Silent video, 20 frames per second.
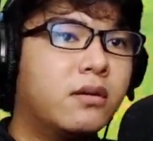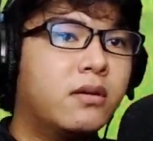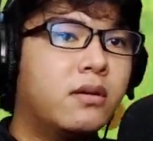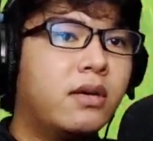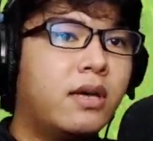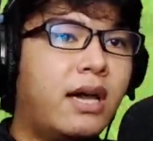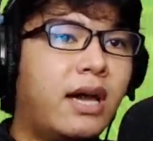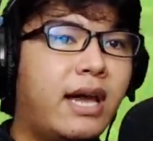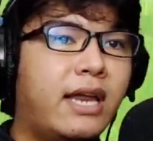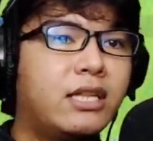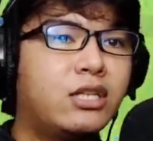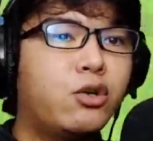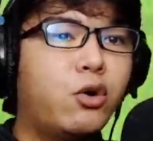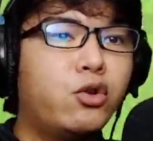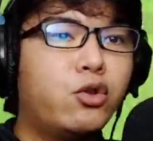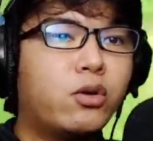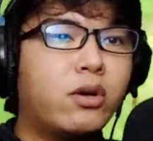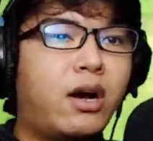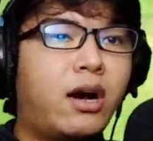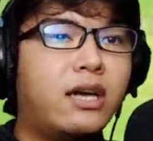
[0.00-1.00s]
And it's going
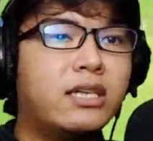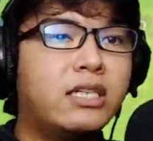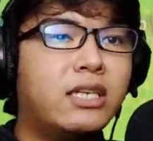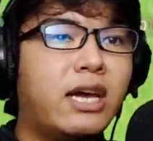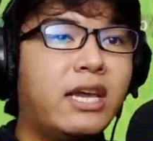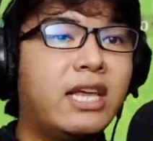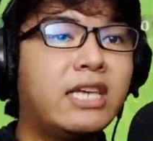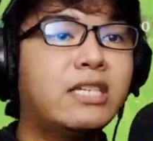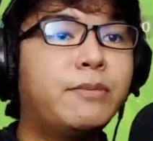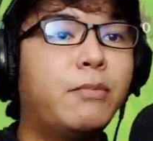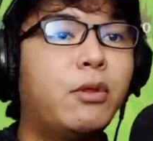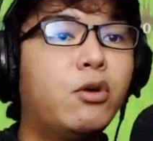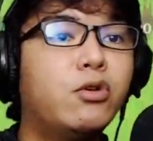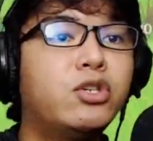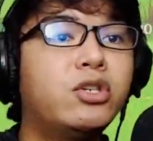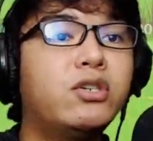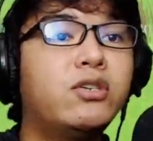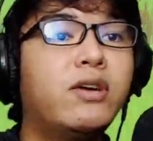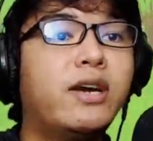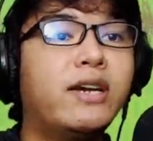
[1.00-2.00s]
to cause an
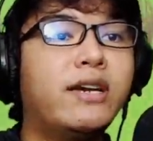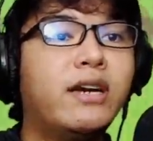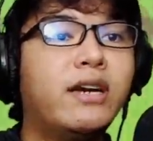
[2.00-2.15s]
explosion right there,